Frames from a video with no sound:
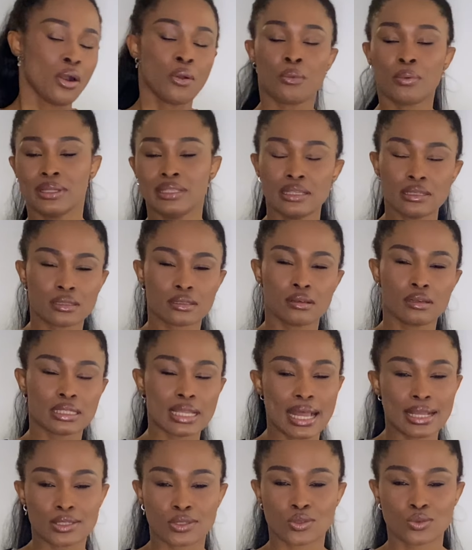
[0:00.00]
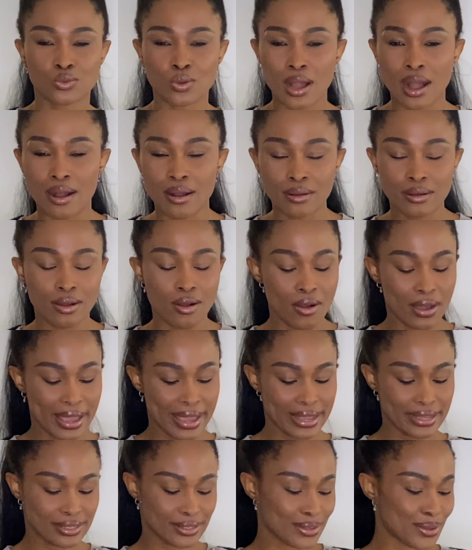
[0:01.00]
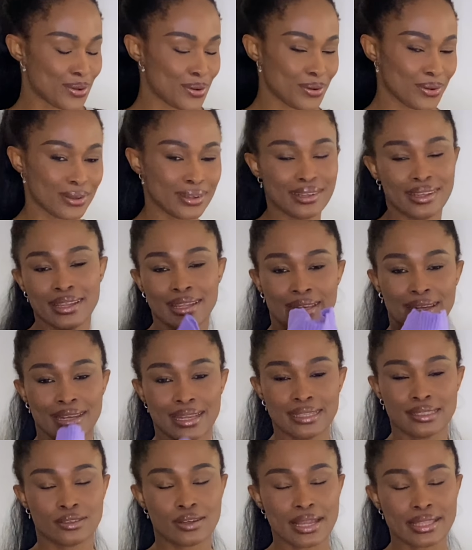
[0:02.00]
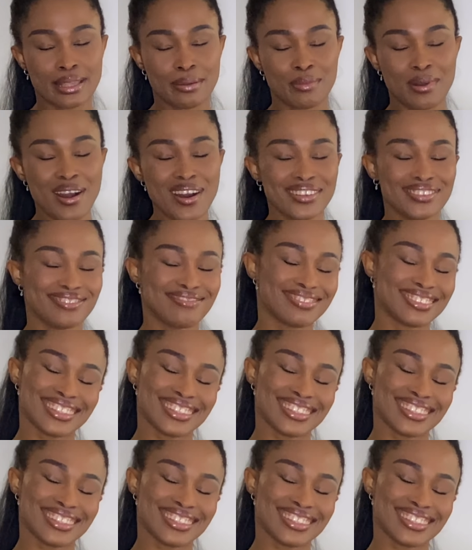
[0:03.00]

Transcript: with this coat as well okay so let's try them on